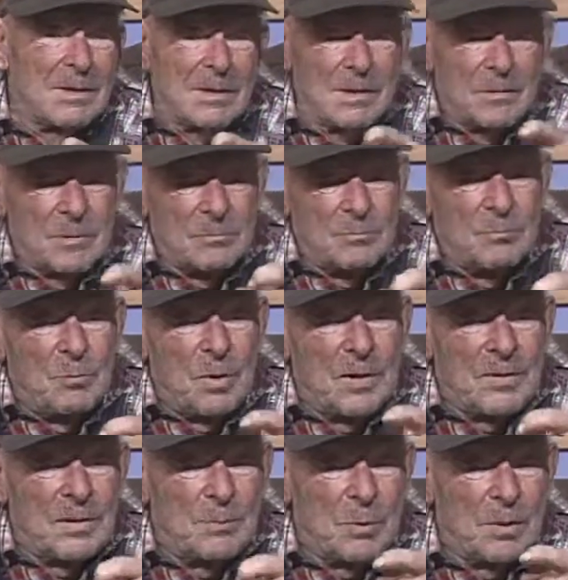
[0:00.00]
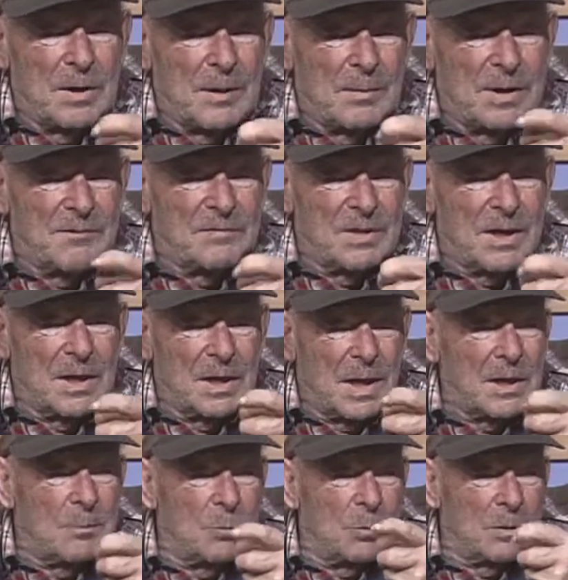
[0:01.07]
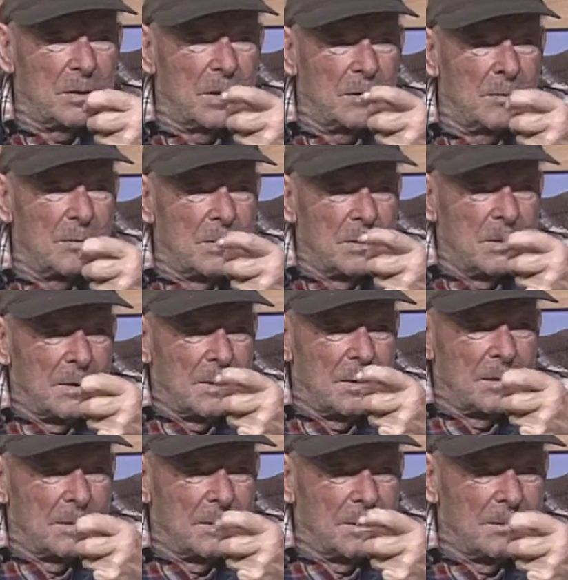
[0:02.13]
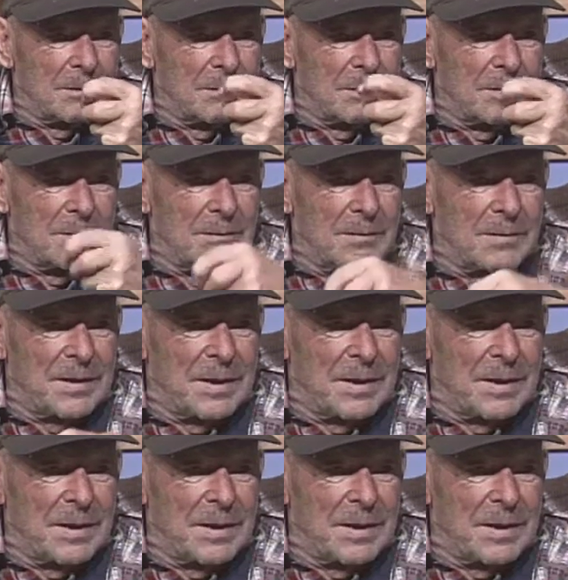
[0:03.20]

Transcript: I don't bother you pulling on left hand. I could pull a gun with that.